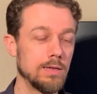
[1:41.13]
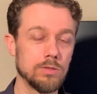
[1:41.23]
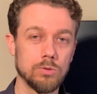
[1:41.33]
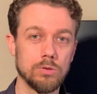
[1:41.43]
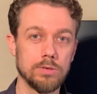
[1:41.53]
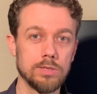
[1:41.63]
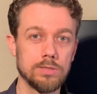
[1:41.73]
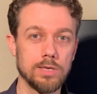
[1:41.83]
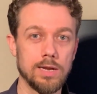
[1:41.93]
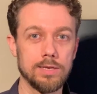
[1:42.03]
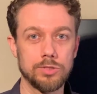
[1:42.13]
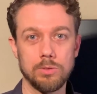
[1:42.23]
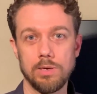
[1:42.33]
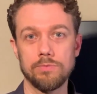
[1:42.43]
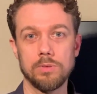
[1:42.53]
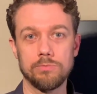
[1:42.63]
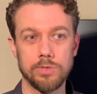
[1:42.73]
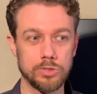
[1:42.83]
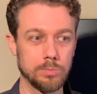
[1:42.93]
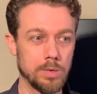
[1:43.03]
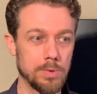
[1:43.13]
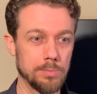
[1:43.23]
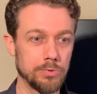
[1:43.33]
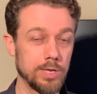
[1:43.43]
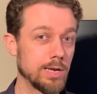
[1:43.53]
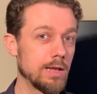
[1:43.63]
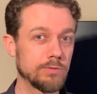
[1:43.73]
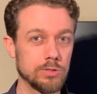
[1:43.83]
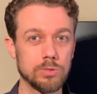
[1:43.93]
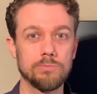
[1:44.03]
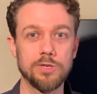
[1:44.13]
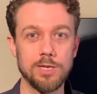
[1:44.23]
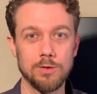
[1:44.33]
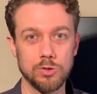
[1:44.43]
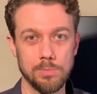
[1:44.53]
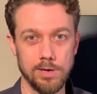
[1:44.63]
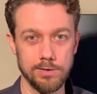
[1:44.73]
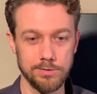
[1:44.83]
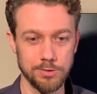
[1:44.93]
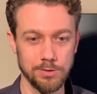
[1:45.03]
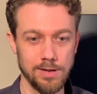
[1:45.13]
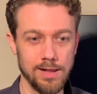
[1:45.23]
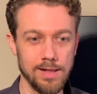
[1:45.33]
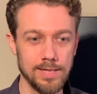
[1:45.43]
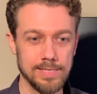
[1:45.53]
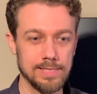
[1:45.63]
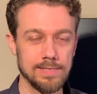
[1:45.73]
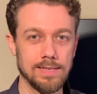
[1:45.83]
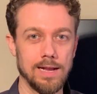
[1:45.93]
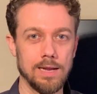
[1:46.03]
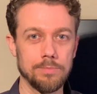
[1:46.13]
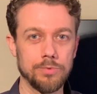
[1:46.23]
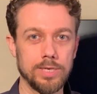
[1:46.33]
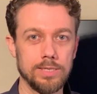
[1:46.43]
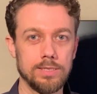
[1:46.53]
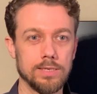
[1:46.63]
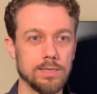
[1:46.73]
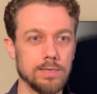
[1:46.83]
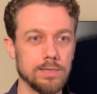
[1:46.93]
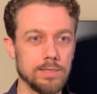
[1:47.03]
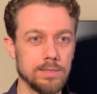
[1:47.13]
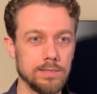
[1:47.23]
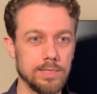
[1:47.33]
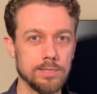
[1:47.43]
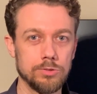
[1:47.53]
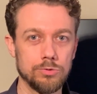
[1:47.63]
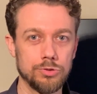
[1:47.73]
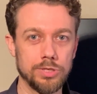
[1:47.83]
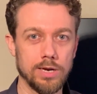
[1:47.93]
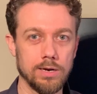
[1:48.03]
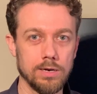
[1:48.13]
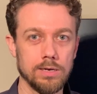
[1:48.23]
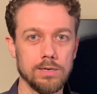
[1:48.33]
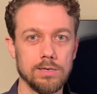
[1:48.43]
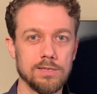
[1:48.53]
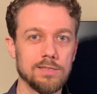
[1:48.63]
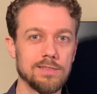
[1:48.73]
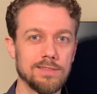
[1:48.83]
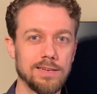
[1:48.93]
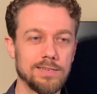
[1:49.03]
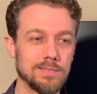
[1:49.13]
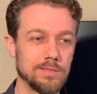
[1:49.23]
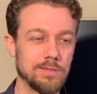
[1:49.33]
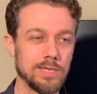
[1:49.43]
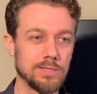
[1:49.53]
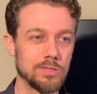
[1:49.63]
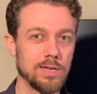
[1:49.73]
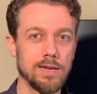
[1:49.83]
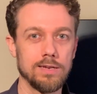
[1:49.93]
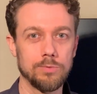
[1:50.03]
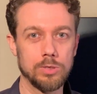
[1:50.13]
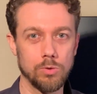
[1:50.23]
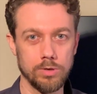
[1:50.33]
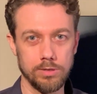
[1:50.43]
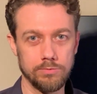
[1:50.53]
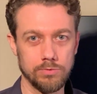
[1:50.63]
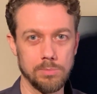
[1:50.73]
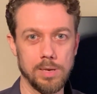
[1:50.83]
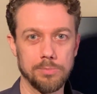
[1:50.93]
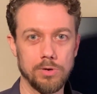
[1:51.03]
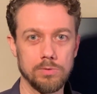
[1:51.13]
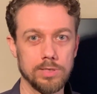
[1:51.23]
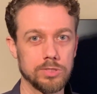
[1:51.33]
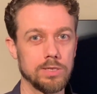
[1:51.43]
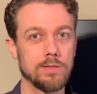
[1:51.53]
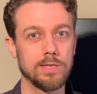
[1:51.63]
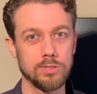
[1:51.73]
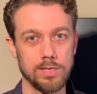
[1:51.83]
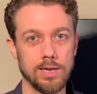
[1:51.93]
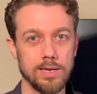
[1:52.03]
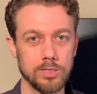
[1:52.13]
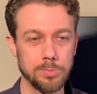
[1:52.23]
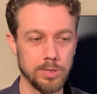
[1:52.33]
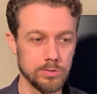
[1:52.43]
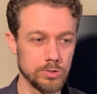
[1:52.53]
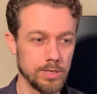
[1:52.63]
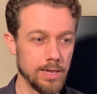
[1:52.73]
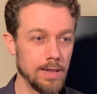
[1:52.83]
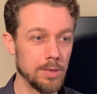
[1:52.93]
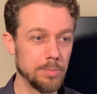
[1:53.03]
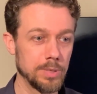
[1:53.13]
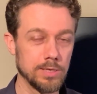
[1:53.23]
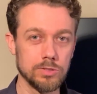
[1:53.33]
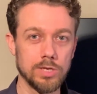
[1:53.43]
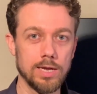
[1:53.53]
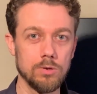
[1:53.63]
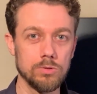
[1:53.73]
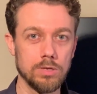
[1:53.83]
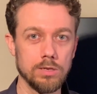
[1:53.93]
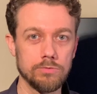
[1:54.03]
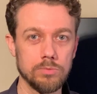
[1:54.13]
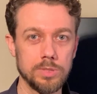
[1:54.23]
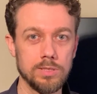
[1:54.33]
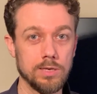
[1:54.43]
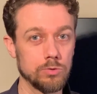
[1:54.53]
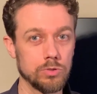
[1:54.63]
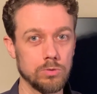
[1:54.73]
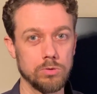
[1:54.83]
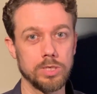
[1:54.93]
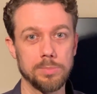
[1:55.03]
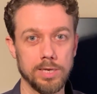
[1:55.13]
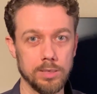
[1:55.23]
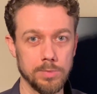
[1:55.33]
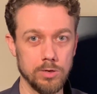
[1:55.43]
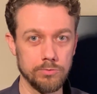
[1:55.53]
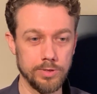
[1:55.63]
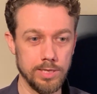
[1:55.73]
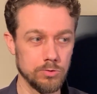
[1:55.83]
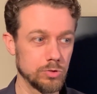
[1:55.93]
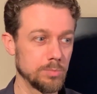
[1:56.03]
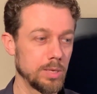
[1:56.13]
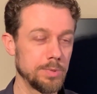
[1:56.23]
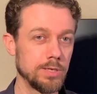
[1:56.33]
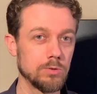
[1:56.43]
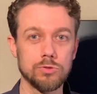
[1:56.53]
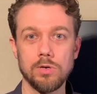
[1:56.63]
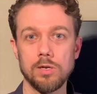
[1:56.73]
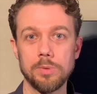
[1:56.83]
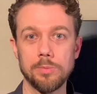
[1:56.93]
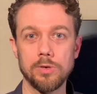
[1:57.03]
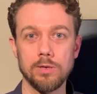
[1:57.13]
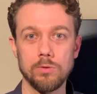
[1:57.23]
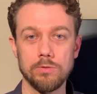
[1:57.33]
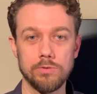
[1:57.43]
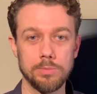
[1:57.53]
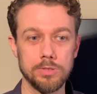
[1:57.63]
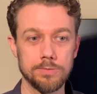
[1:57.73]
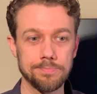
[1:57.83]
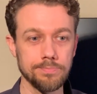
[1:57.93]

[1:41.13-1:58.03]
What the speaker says: to learn it, and I still have them fresh in my memory, and I've got some videos about it, so I'm really eager to share like things that I recorded from my progress and things that I experienced, because I learned a lot from it, also looking back in my own videos, so maybe also other people can learn from it.